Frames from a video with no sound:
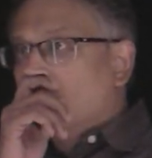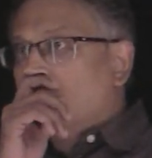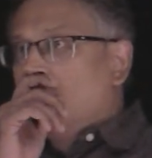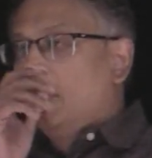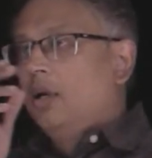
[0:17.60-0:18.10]

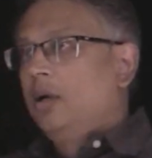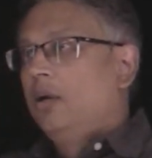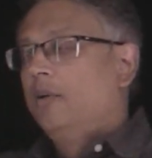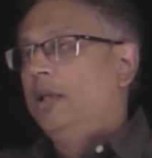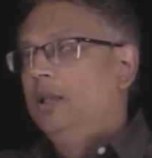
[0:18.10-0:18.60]
And
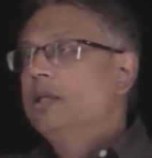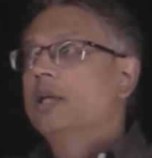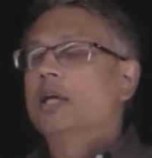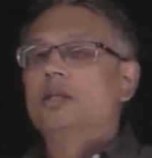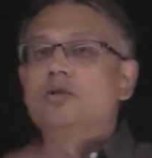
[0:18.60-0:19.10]
in these
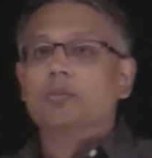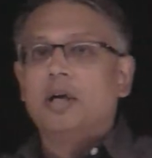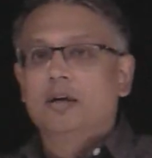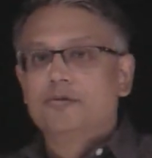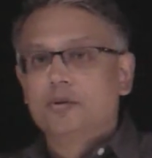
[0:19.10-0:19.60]
cases you
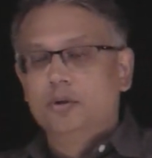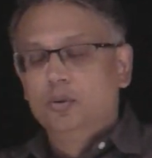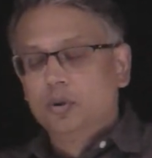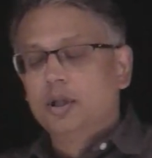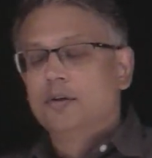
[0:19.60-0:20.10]

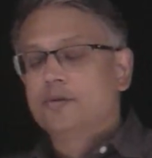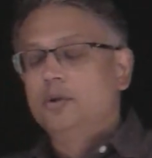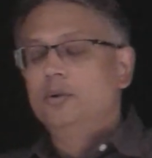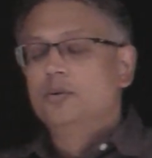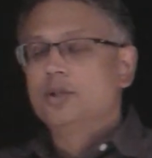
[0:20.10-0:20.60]
will have to
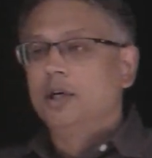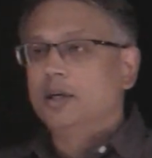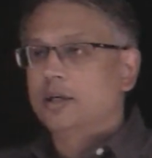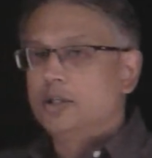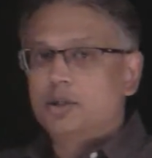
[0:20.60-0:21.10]
use
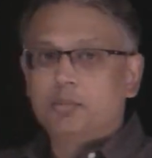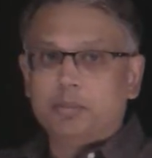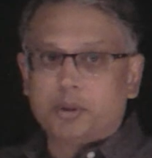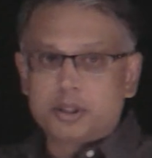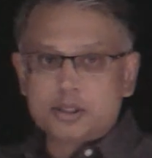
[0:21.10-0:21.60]
integration by
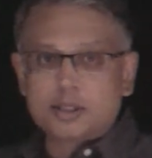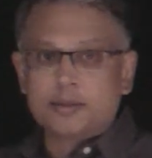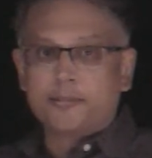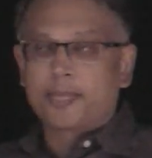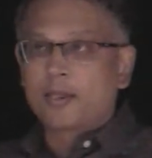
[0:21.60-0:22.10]
parts.
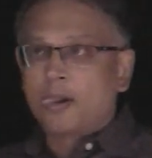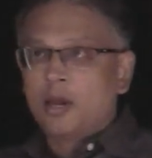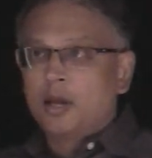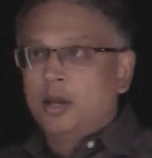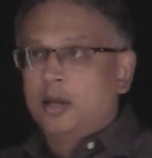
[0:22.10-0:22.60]

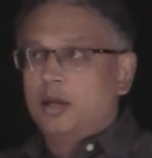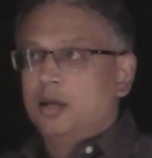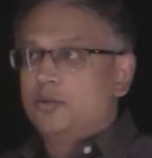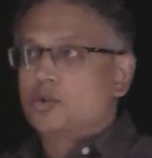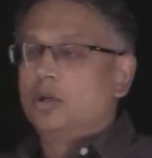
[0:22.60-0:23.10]

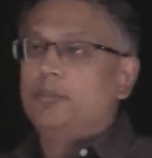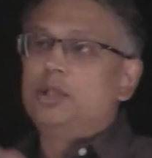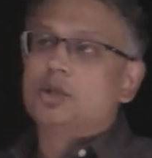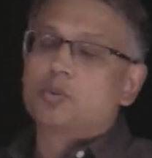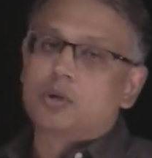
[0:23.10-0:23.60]
And so let me
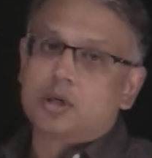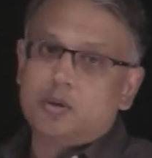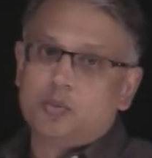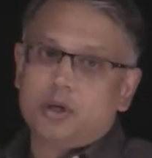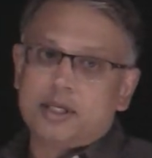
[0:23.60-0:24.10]
just work
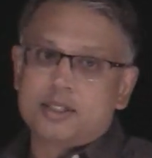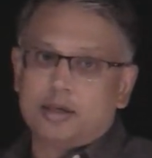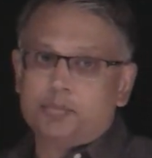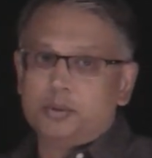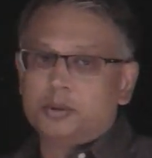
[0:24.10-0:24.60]
out one
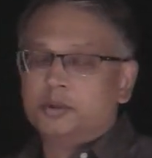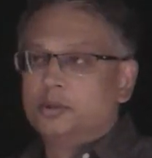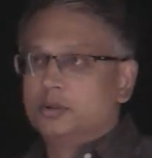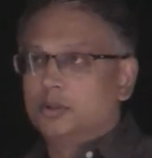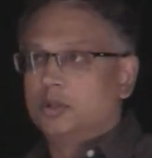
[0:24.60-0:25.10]
example
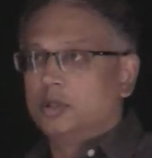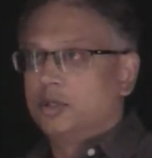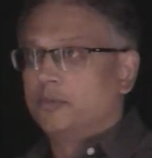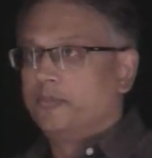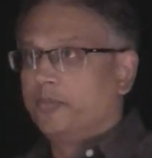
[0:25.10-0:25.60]

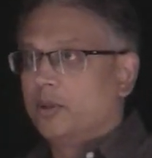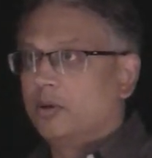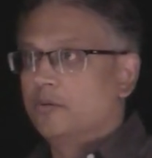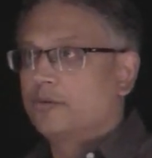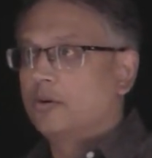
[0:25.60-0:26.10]

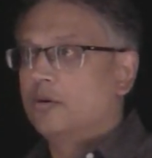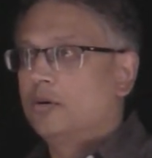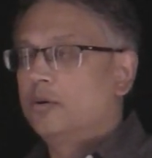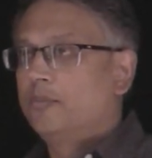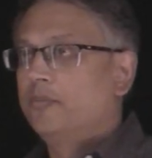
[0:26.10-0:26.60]
of
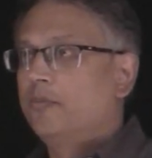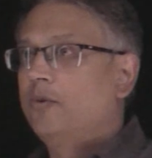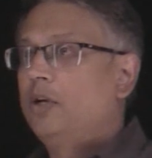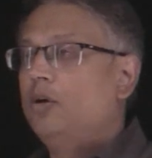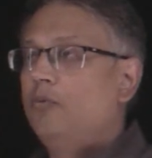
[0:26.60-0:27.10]

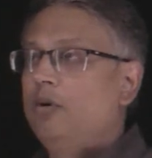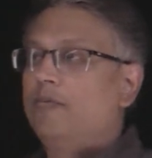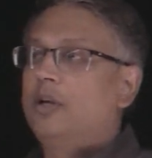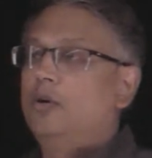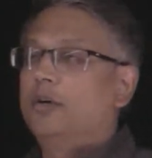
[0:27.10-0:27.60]
where
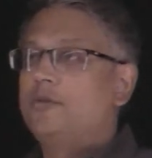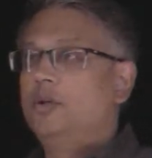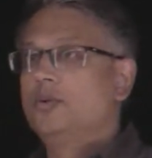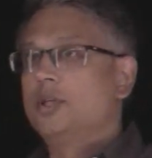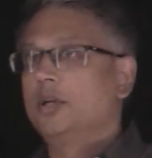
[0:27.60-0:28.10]
you have to
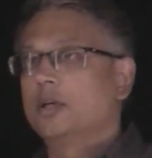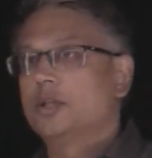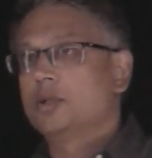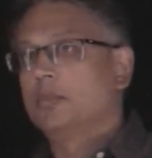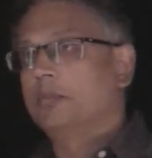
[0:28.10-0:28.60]
use
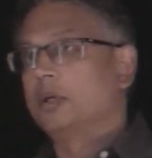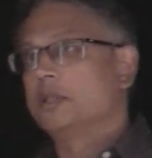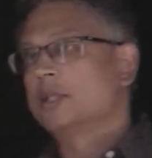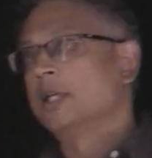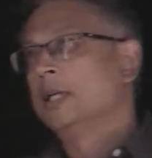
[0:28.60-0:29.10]
integration by parts.